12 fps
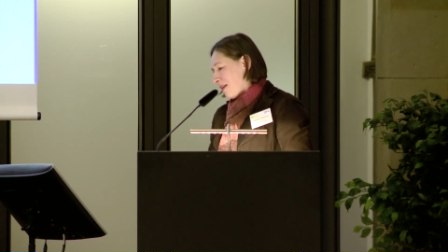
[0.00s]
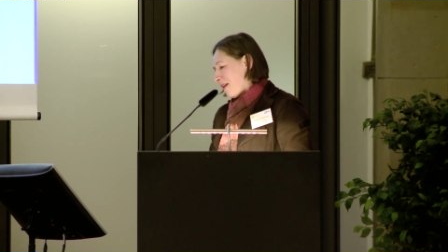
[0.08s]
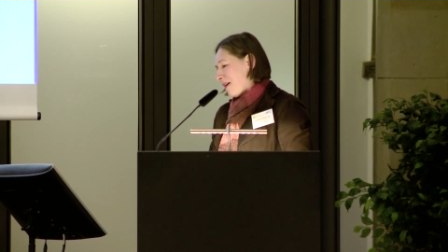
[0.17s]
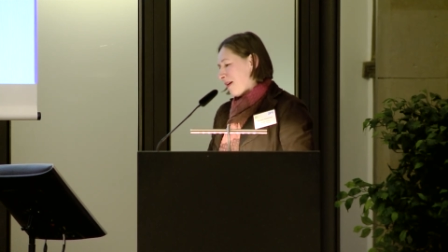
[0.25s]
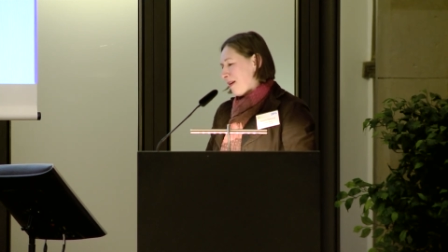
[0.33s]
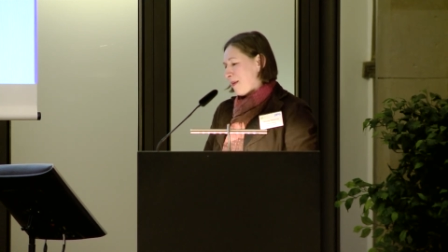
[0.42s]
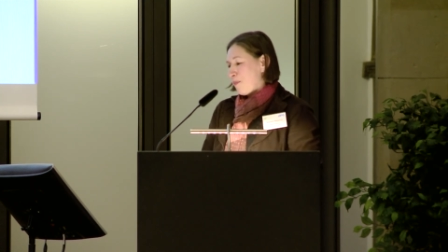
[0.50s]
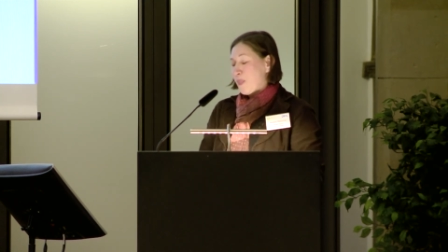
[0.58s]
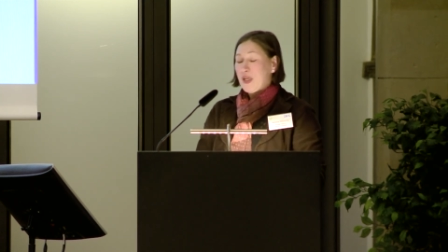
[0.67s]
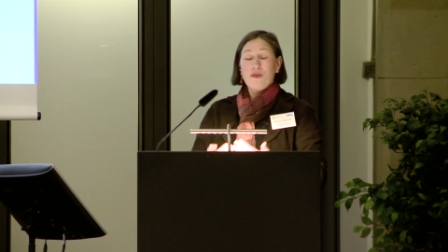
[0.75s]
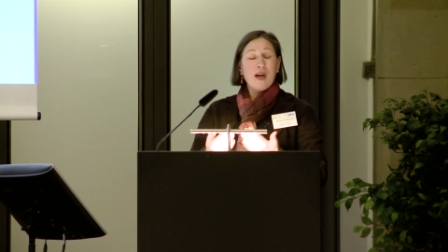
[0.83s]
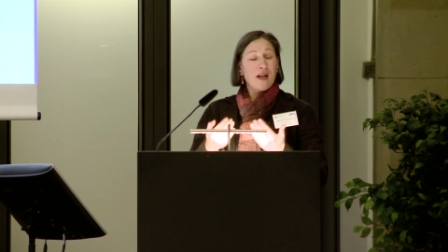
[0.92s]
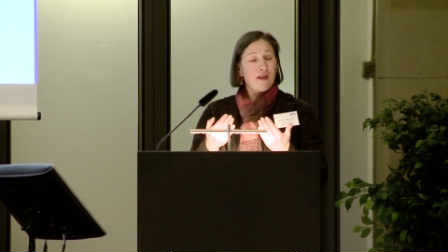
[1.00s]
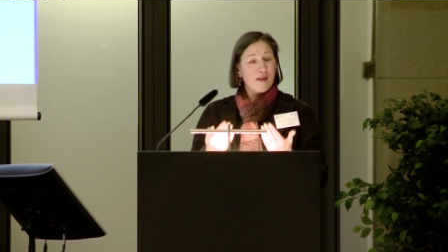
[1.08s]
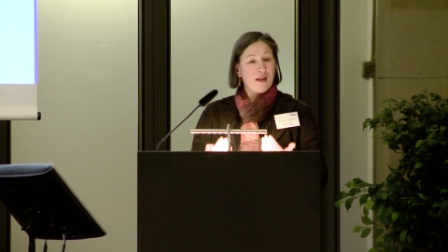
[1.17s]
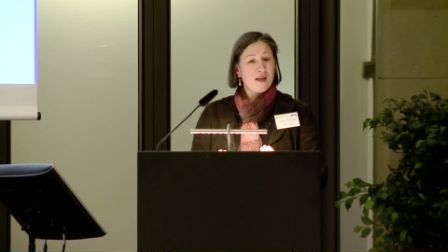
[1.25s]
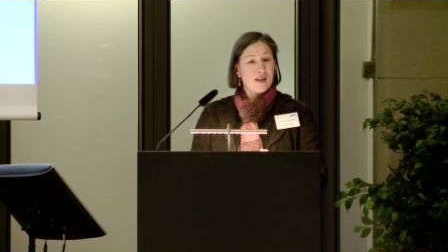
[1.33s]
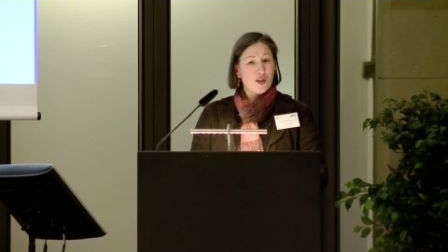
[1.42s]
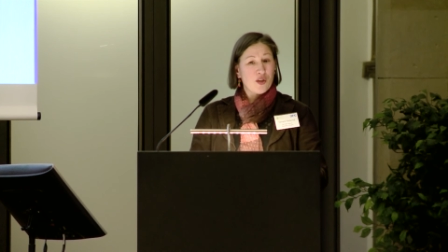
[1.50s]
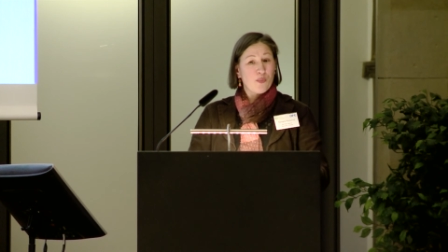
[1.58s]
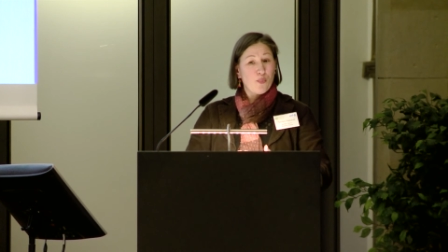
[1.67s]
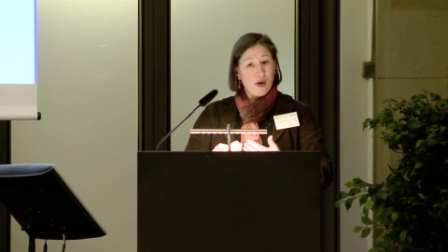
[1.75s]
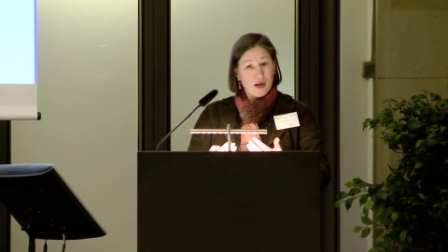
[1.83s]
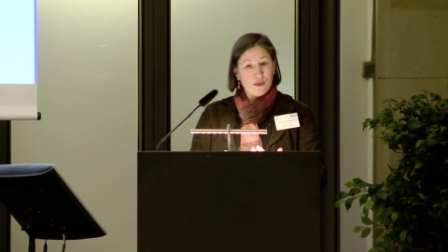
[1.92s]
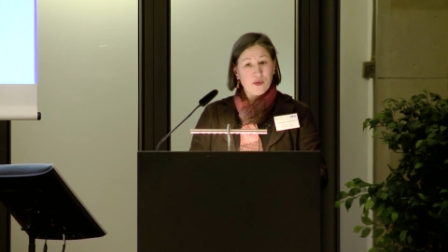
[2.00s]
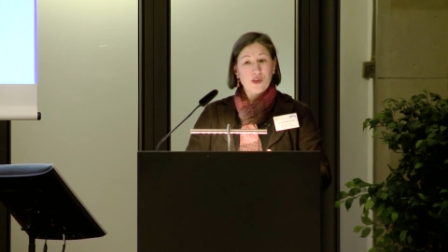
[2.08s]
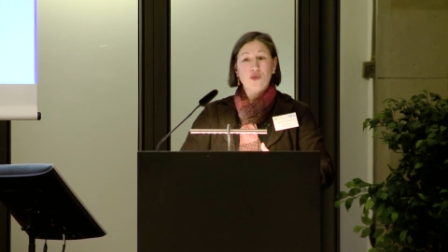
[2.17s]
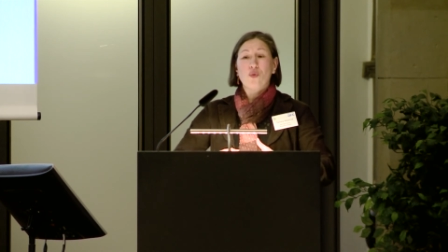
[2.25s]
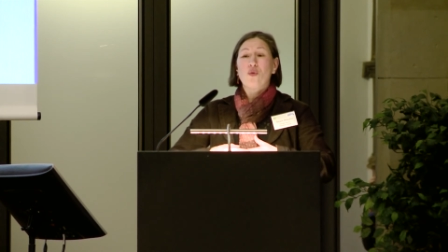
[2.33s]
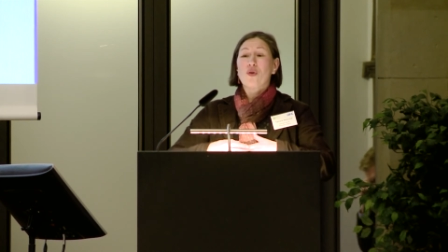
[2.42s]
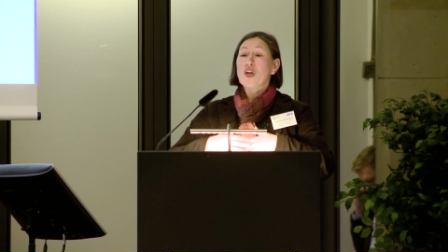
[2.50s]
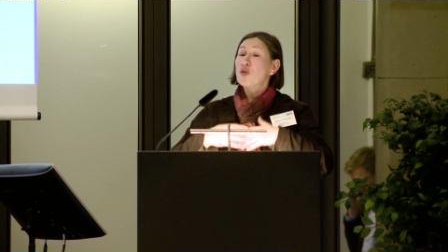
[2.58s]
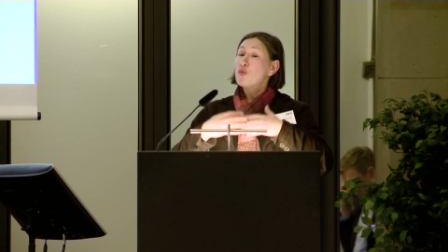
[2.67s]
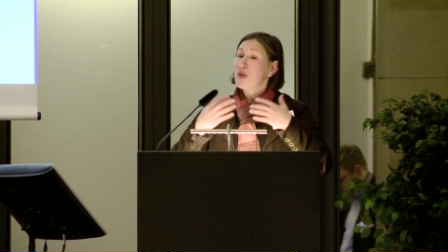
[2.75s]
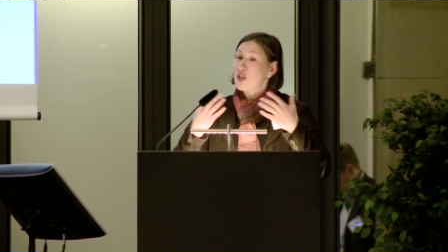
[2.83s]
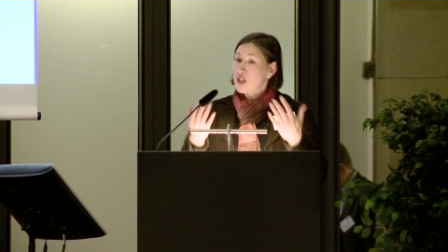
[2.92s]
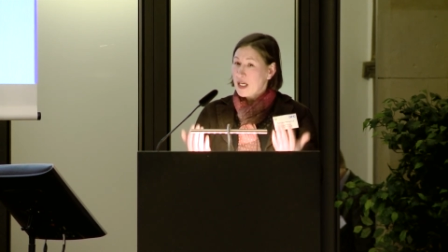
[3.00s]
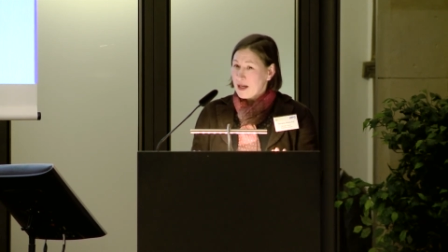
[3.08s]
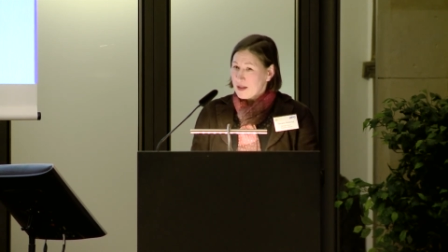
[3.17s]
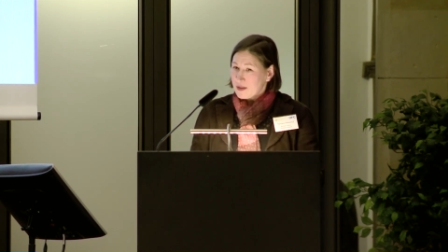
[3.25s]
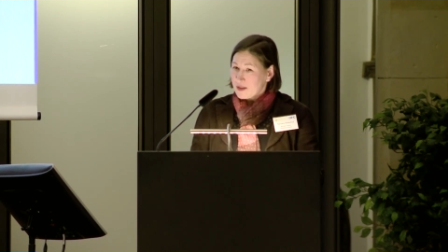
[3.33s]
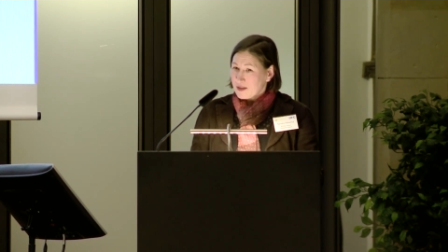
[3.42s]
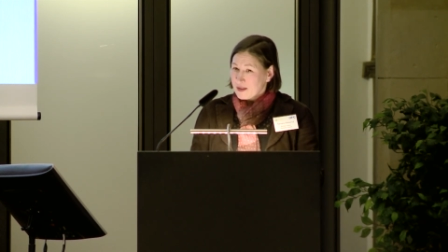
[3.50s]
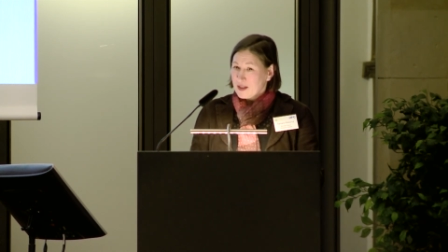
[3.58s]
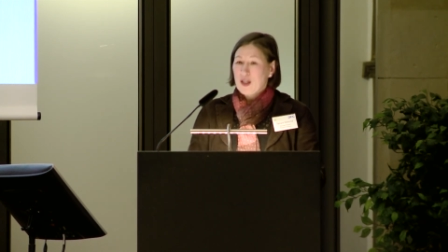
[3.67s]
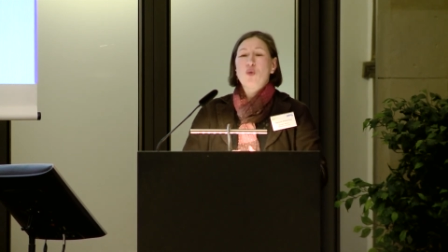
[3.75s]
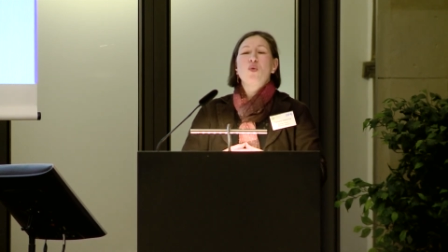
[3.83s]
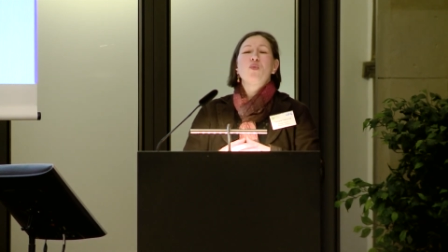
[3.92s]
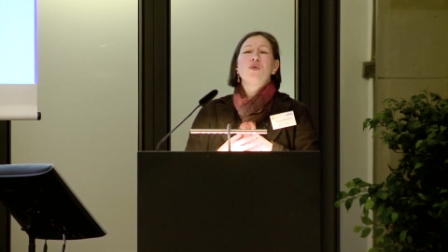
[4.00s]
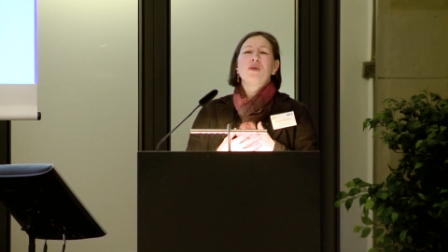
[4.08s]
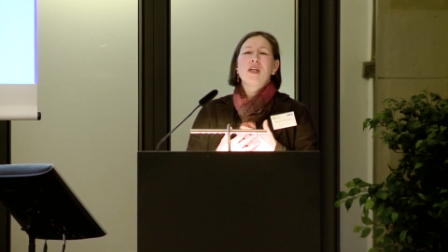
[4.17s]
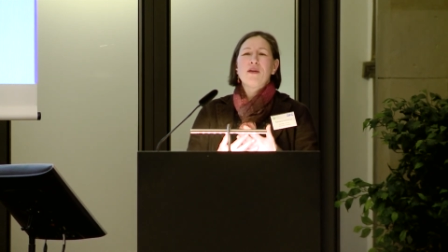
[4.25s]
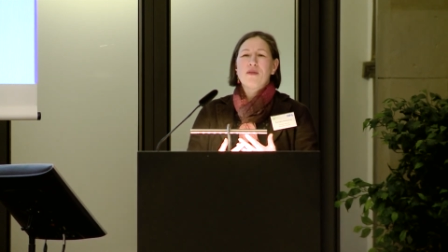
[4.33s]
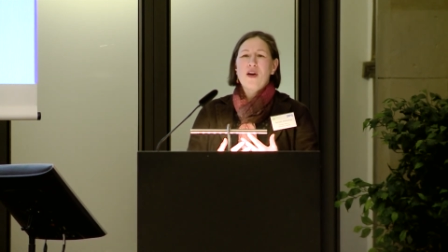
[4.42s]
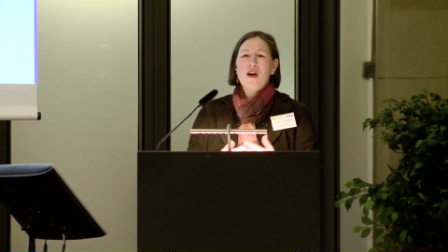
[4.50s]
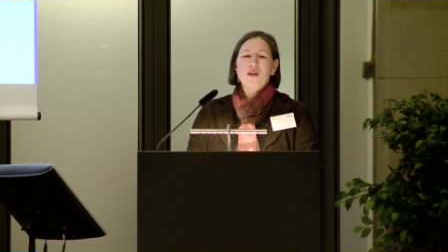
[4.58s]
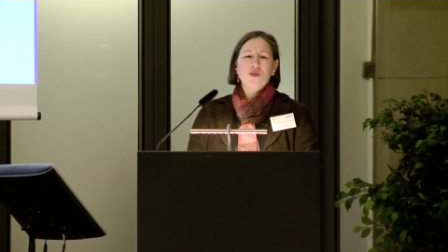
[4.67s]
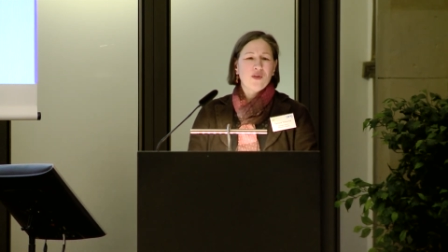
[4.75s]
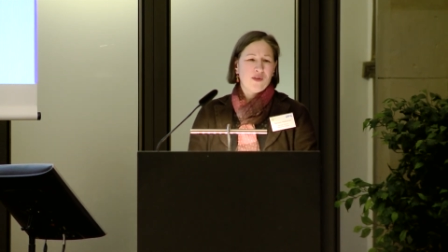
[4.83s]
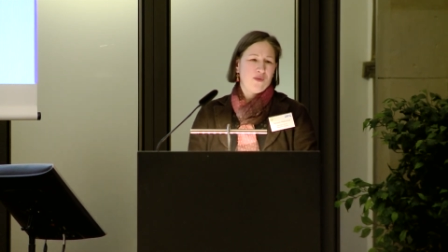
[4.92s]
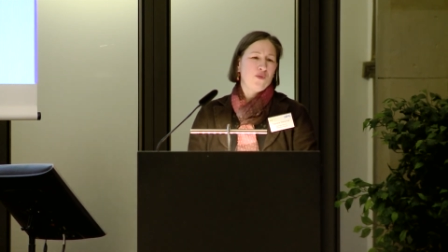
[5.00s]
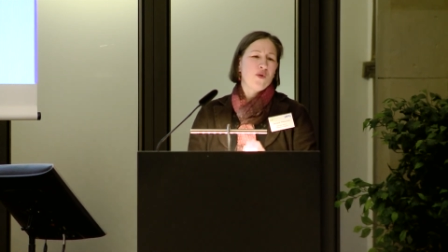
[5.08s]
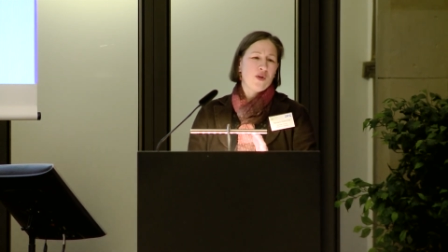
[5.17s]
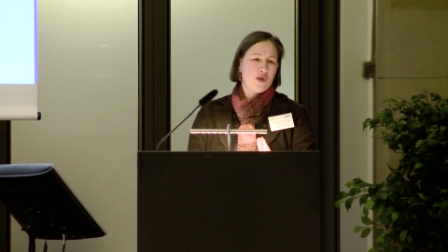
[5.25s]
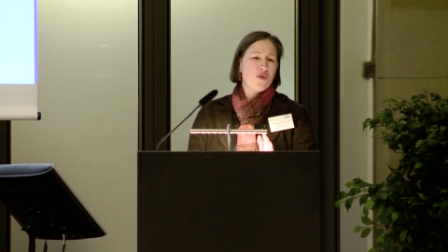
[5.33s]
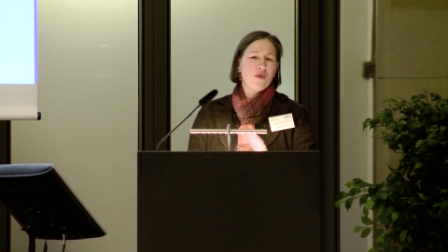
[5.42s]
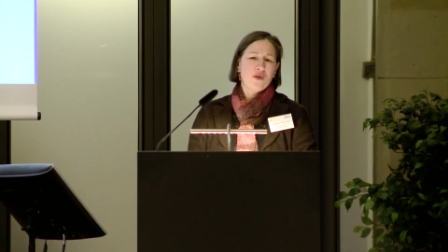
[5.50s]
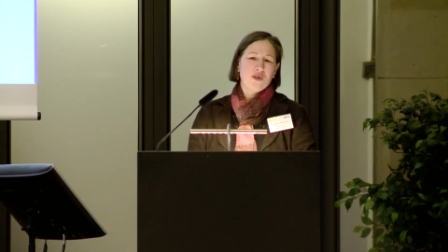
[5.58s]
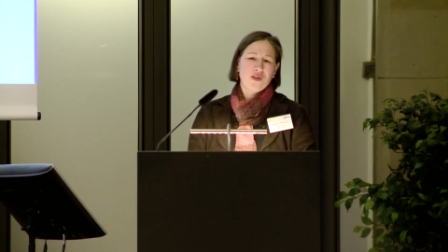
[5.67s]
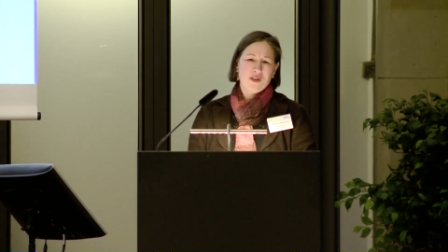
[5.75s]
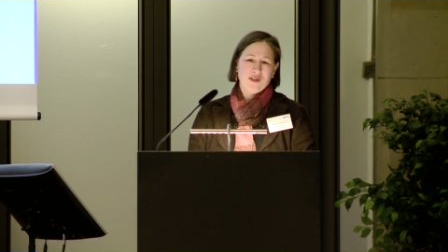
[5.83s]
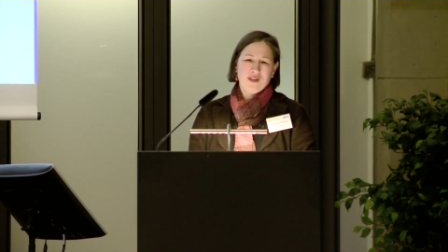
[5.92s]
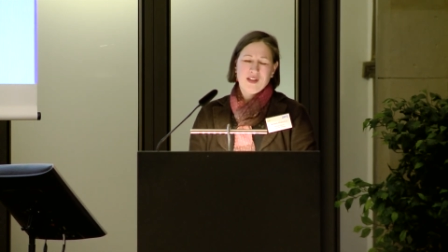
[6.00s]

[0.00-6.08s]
Uh, but if anything is private or not to be shared, we will never ask for our authors